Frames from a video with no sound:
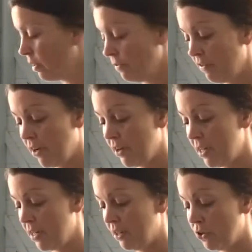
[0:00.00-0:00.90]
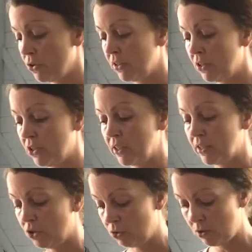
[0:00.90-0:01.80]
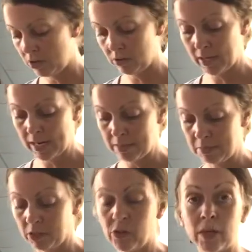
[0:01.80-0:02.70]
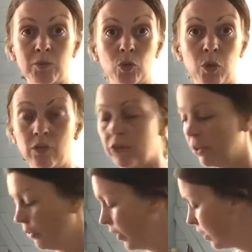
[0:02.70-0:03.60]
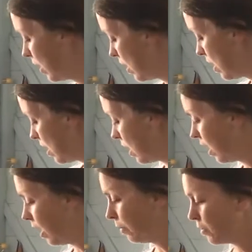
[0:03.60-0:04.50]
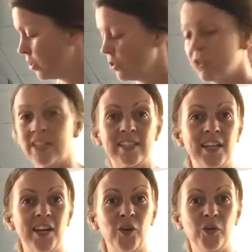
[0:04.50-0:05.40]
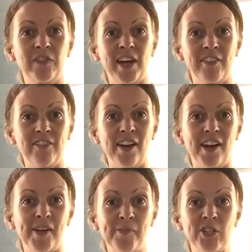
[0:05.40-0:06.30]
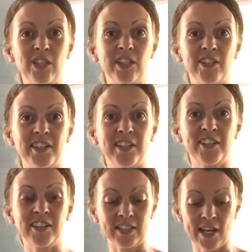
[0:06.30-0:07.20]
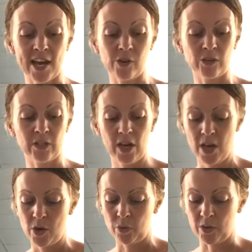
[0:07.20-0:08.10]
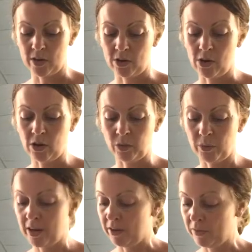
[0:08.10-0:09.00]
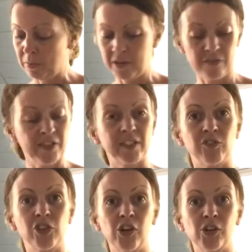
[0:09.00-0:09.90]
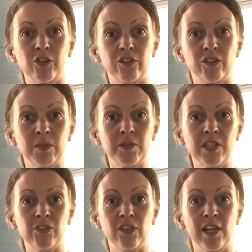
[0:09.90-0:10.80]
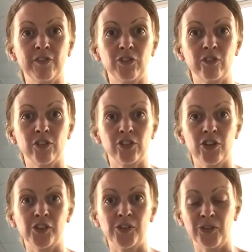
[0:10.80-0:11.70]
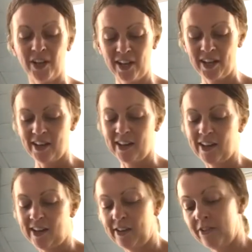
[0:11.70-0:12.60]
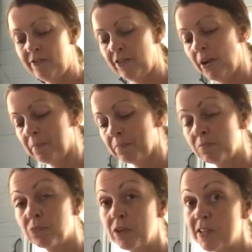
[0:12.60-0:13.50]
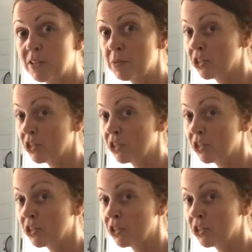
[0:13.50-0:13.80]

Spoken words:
on varying dosage. This is 280 milligrams, 1200. You can tell we've had missionaries here in this house. We are all aware of the benefits of charcoal, so some of these are leftover charcoal from previous